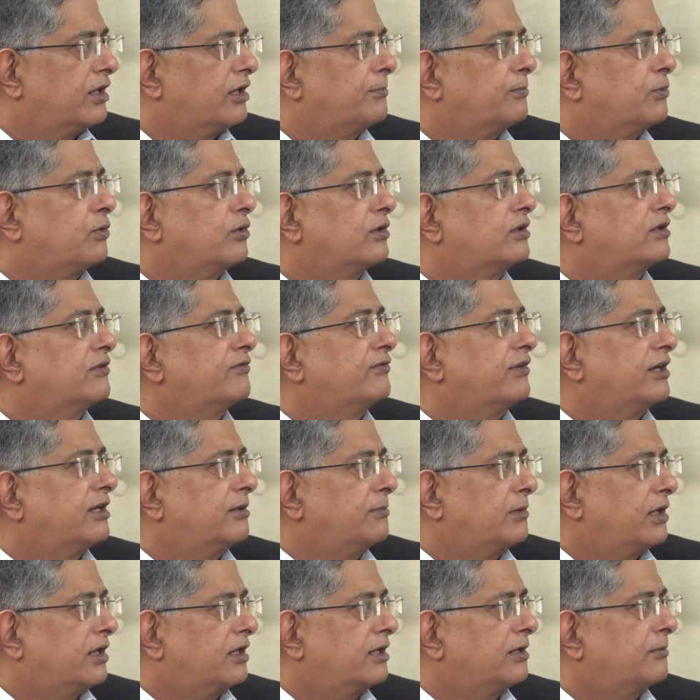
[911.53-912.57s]
report the fair
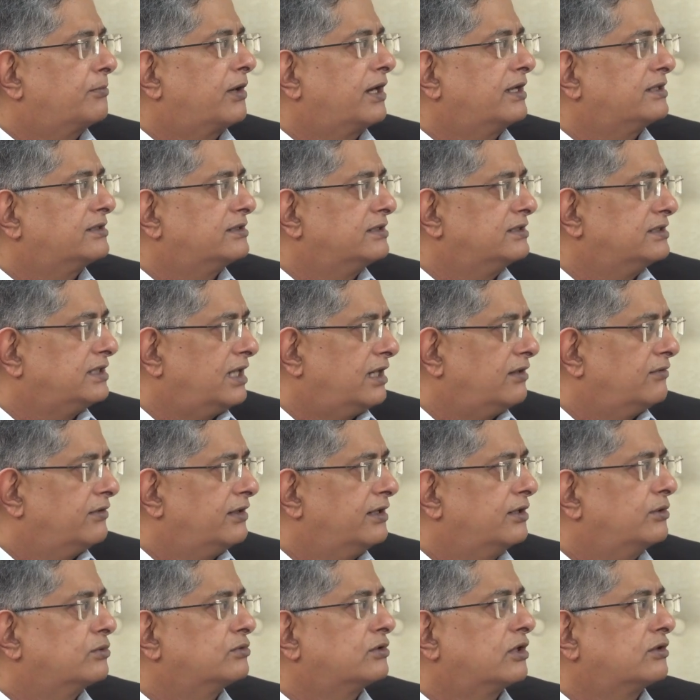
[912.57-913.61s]
market price in
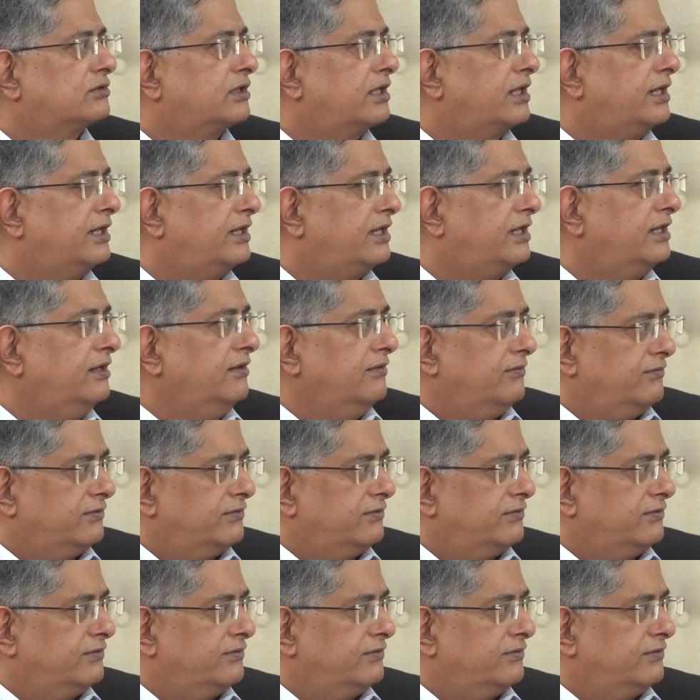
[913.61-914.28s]
January 2018,